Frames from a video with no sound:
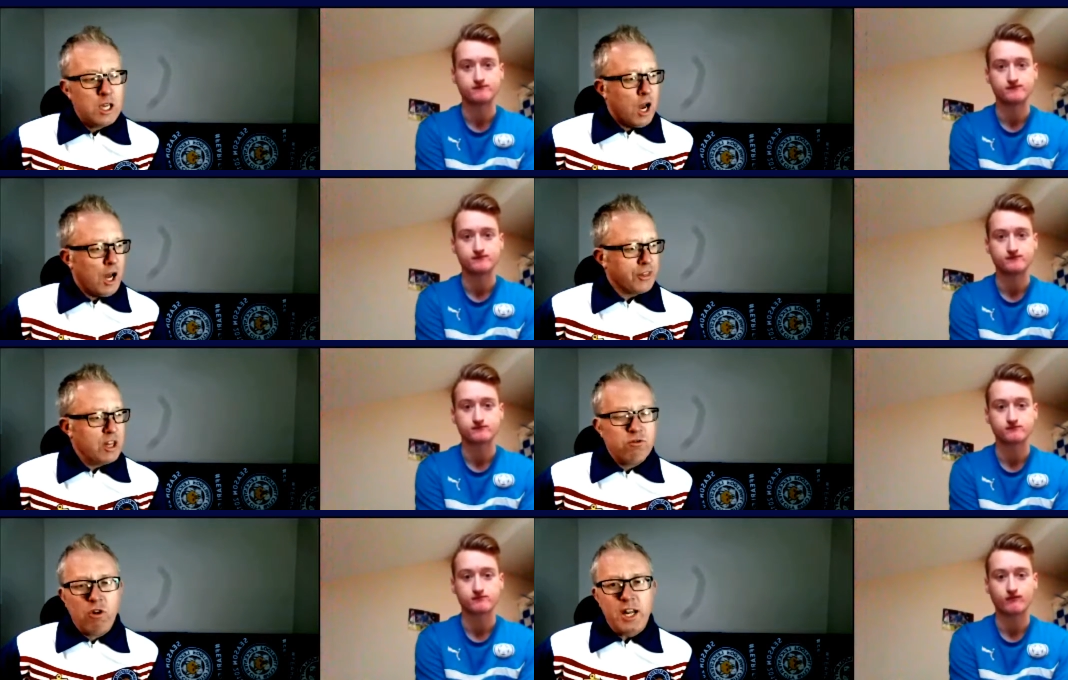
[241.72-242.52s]
Speaker 1: I think the
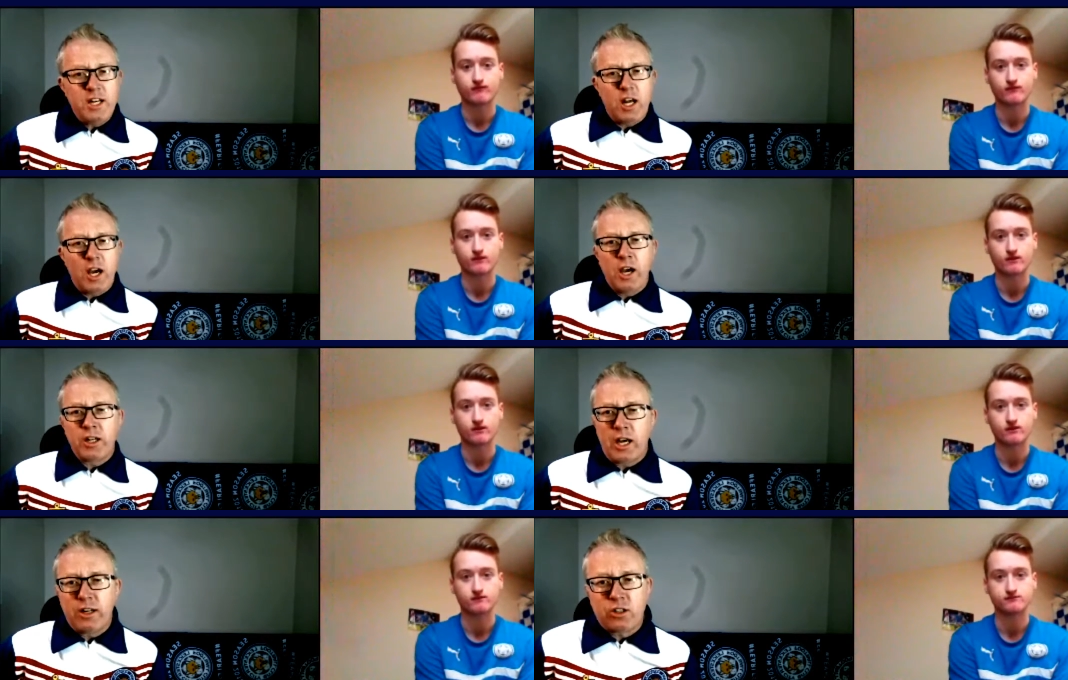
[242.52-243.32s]
running, uh,
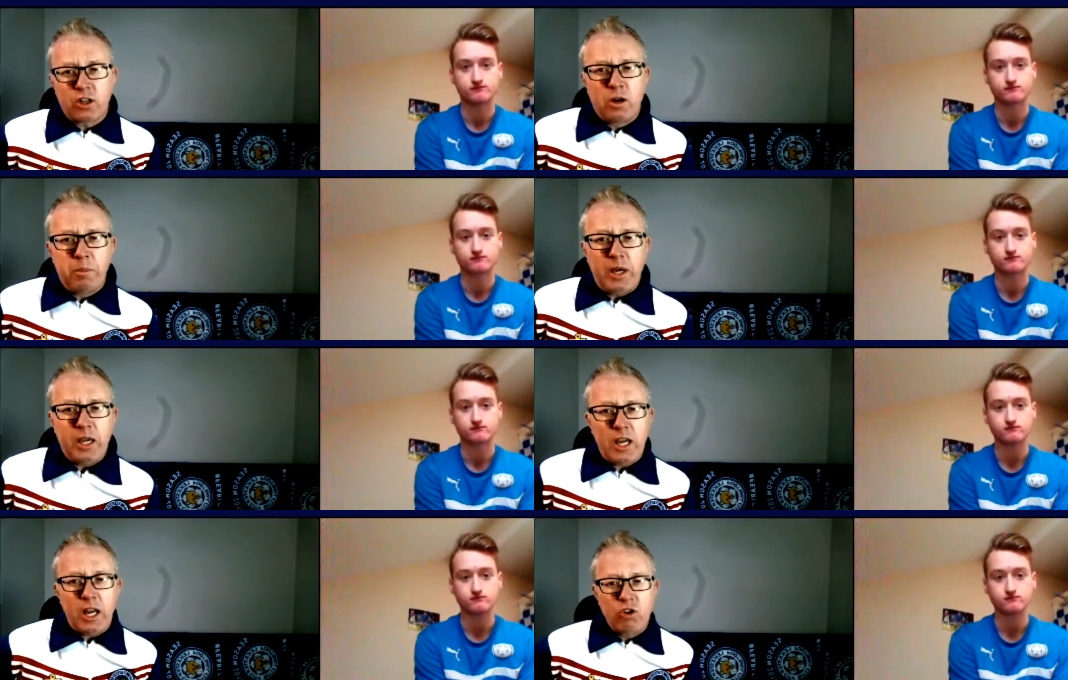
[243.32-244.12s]
Dan's going to
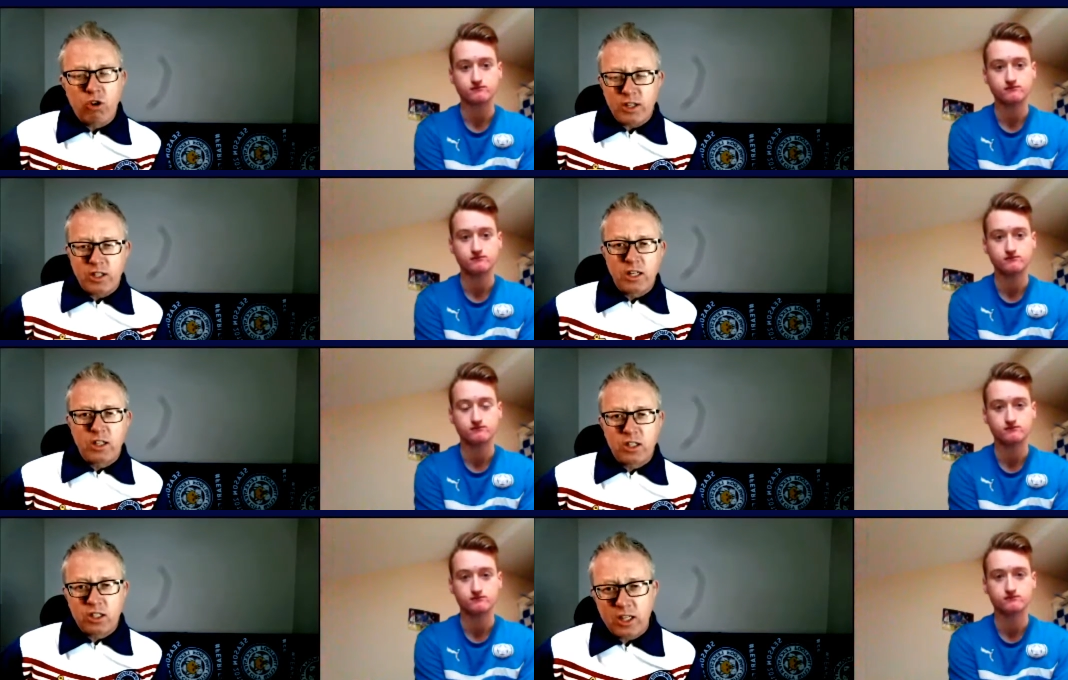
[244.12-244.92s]
be interesting to
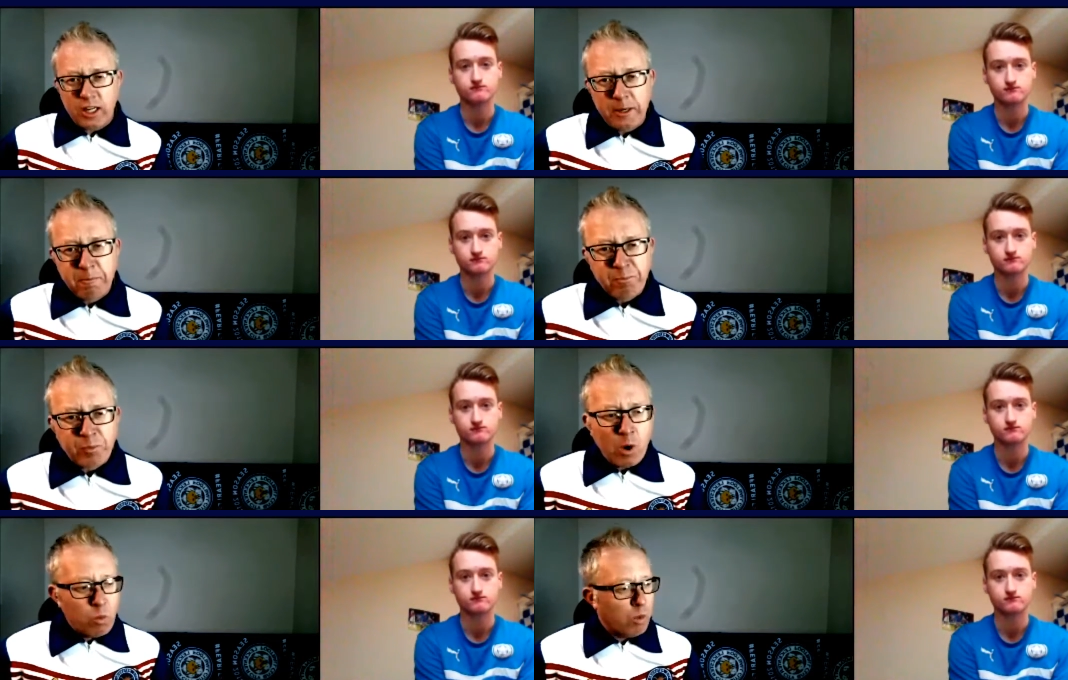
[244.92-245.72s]
see
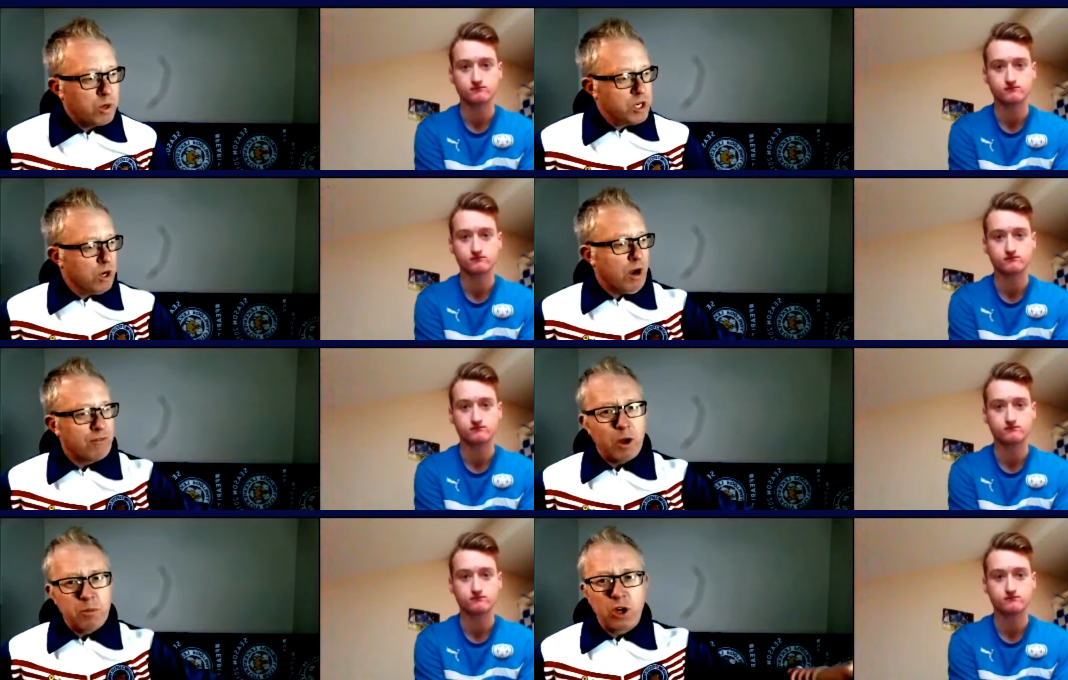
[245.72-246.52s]
what we do. i
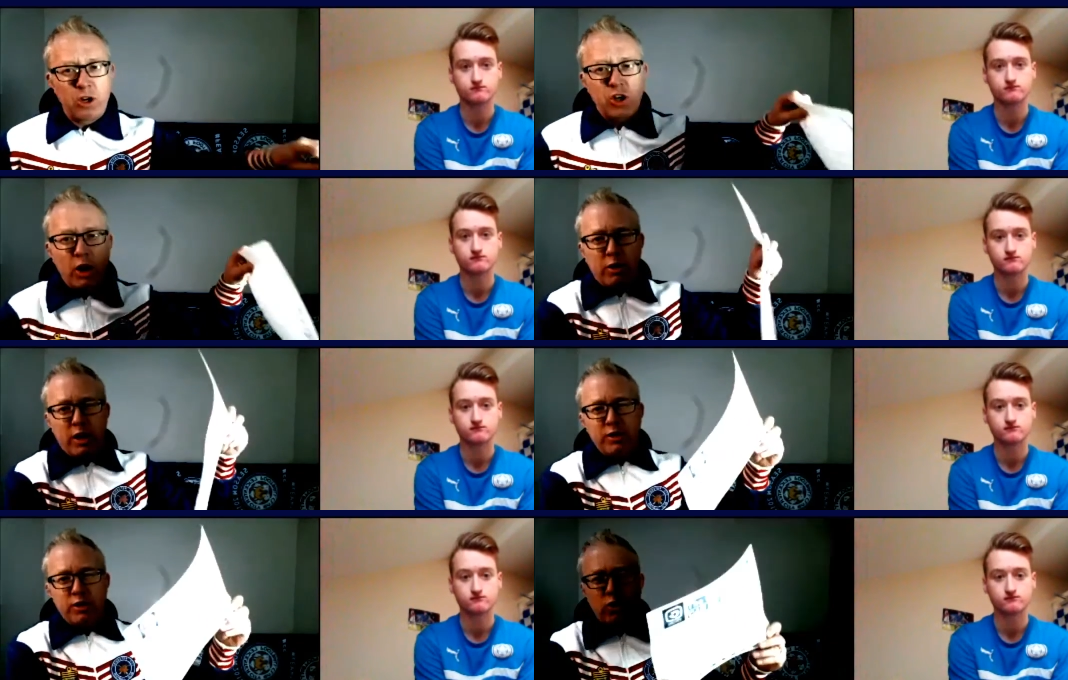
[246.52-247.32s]
am going to show you
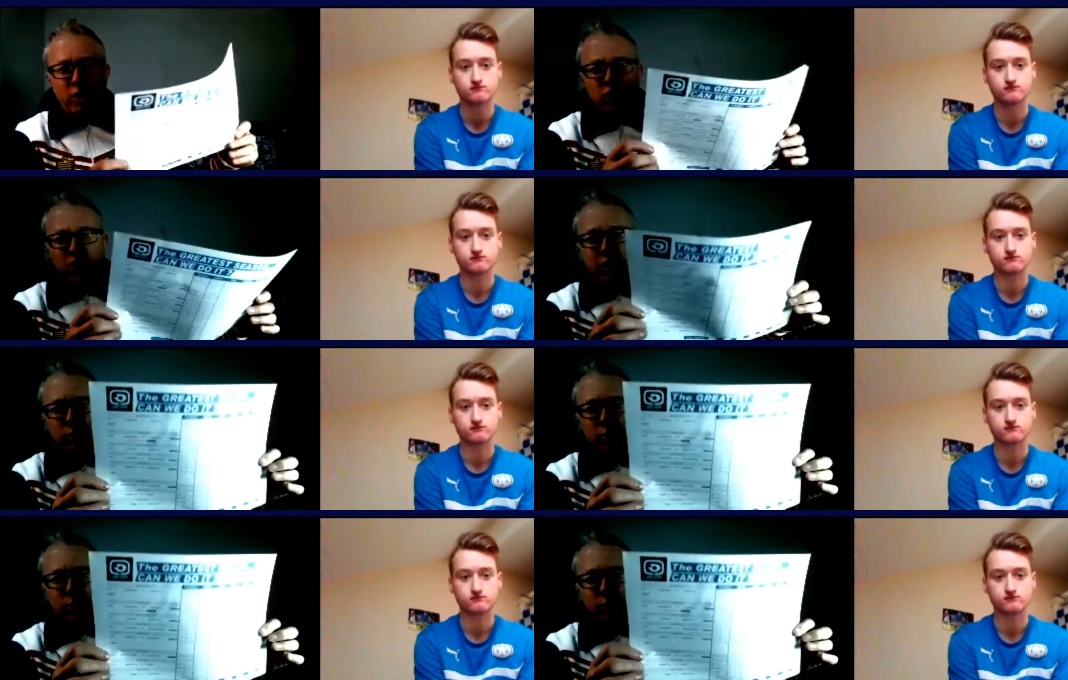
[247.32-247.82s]
this. I've got a sheet,